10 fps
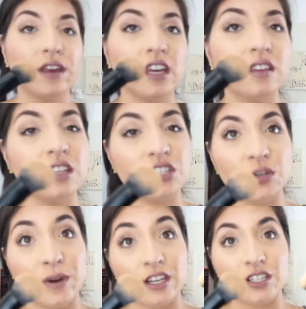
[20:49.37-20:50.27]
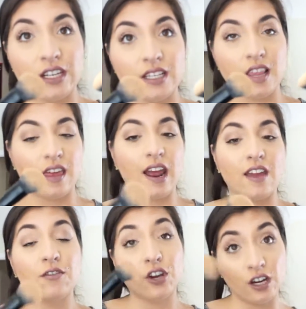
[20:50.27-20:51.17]
Here are the two brushes that
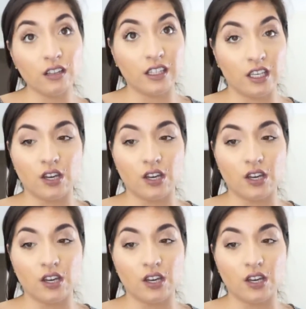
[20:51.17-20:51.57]
I've currently